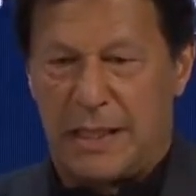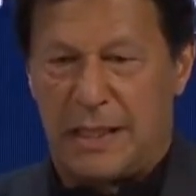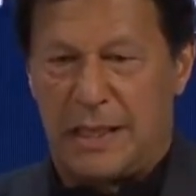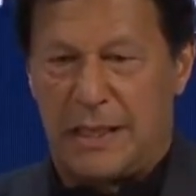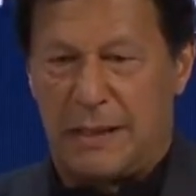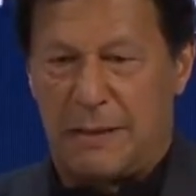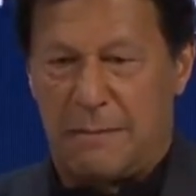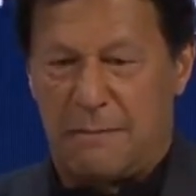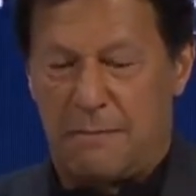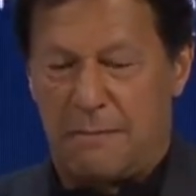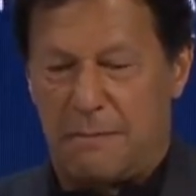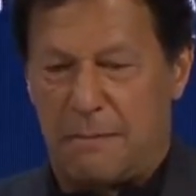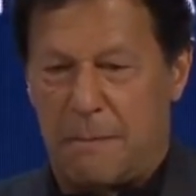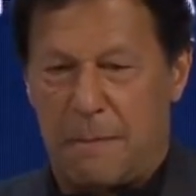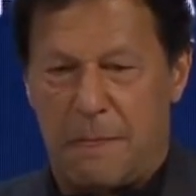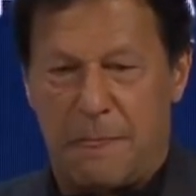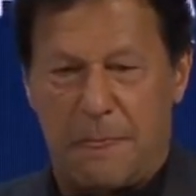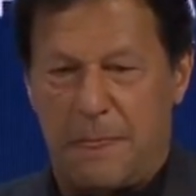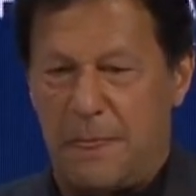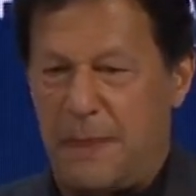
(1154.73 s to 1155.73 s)

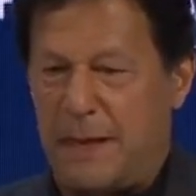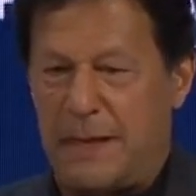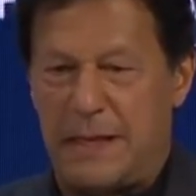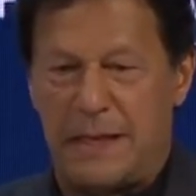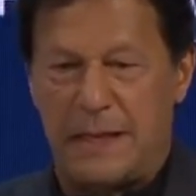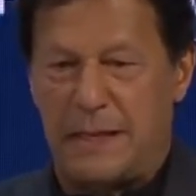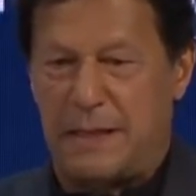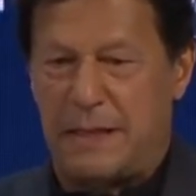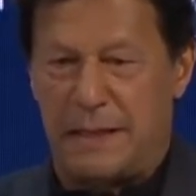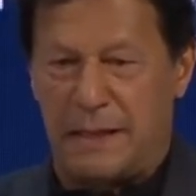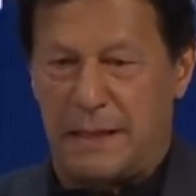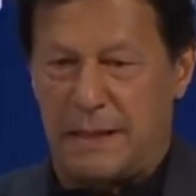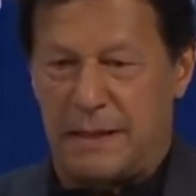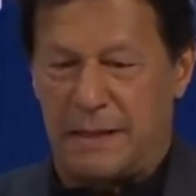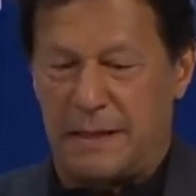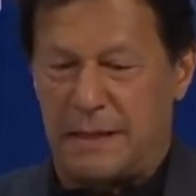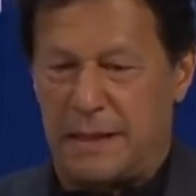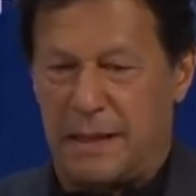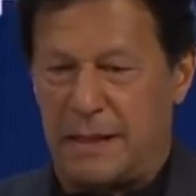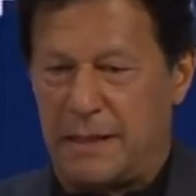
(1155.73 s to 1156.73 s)
They
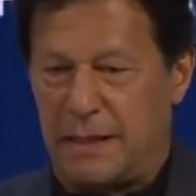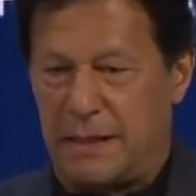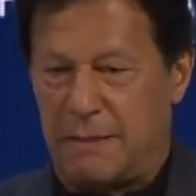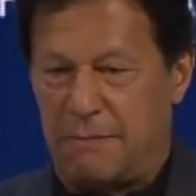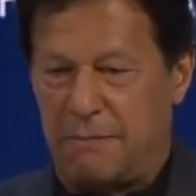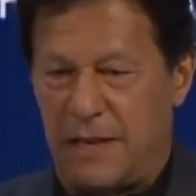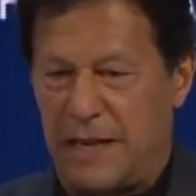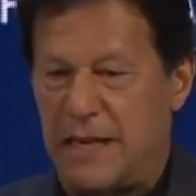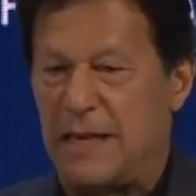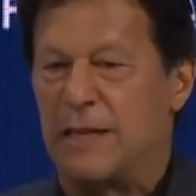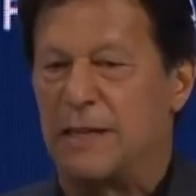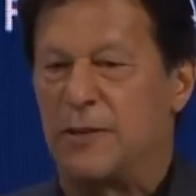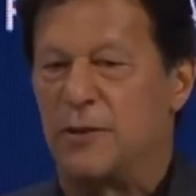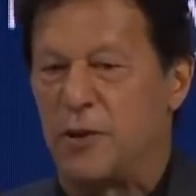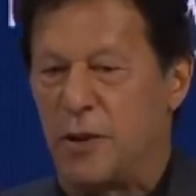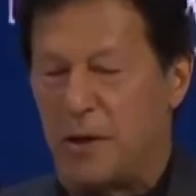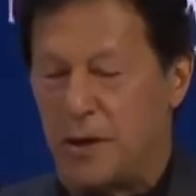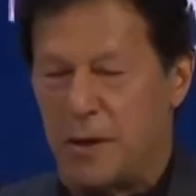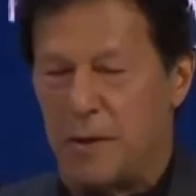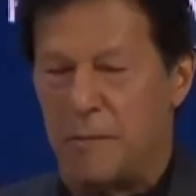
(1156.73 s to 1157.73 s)
did such a brilliant
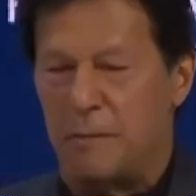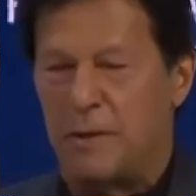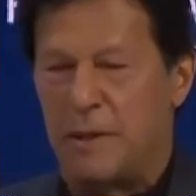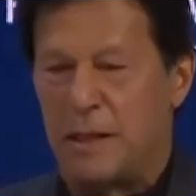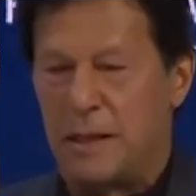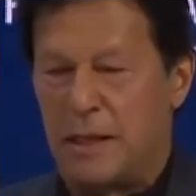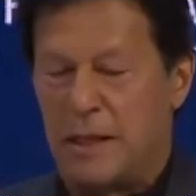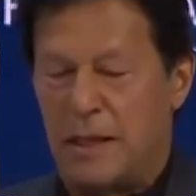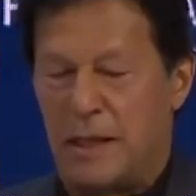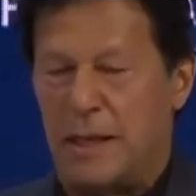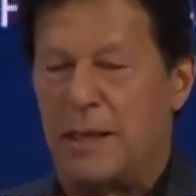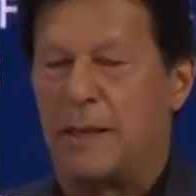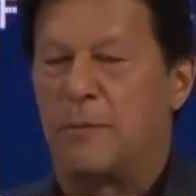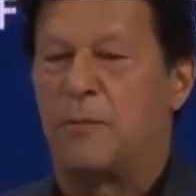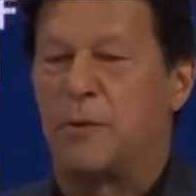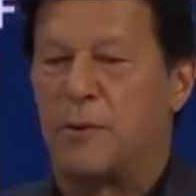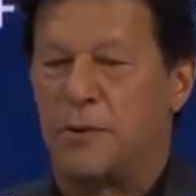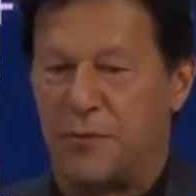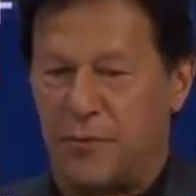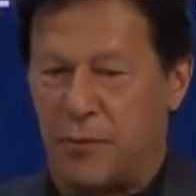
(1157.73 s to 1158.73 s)
job, and
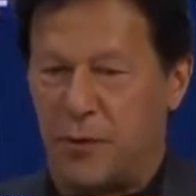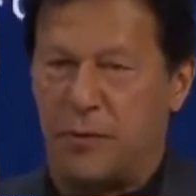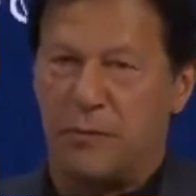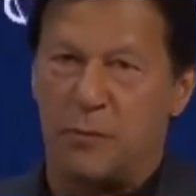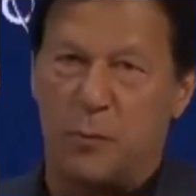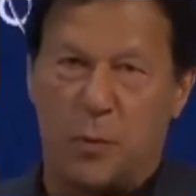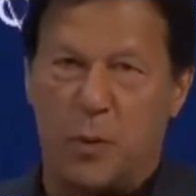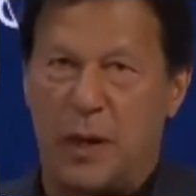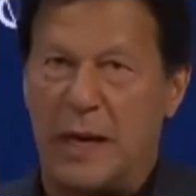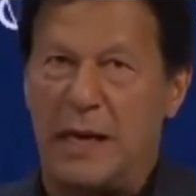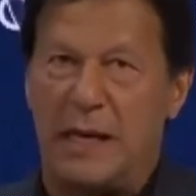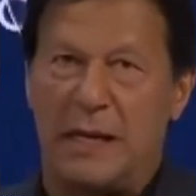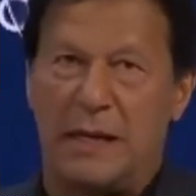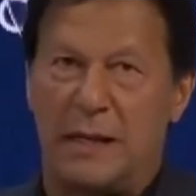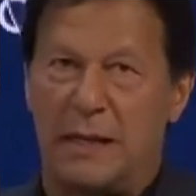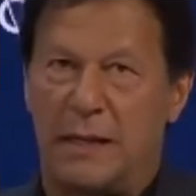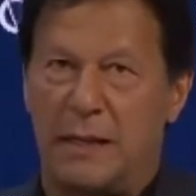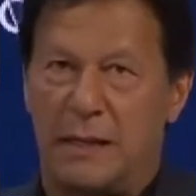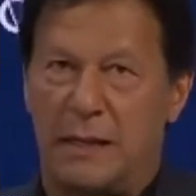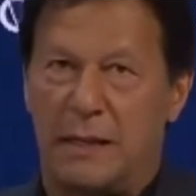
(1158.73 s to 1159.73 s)
it was for a
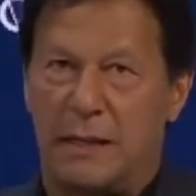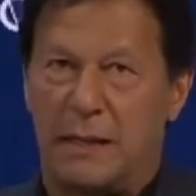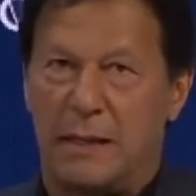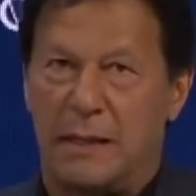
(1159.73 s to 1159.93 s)
while,